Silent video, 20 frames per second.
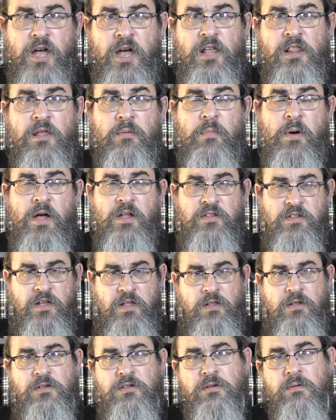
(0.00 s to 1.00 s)
Eilam
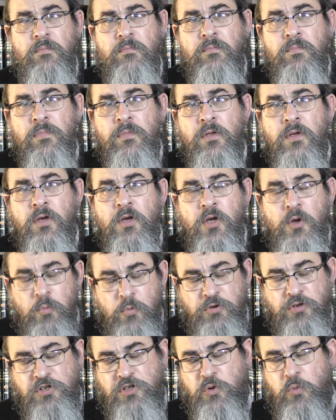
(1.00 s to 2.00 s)
Atzilus,
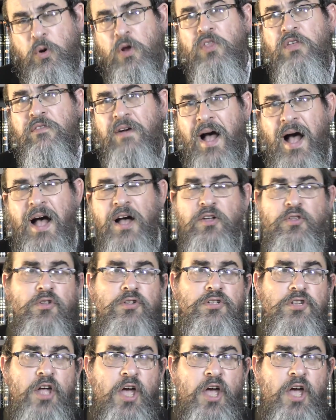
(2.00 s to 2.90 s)
which is the world of Achtus.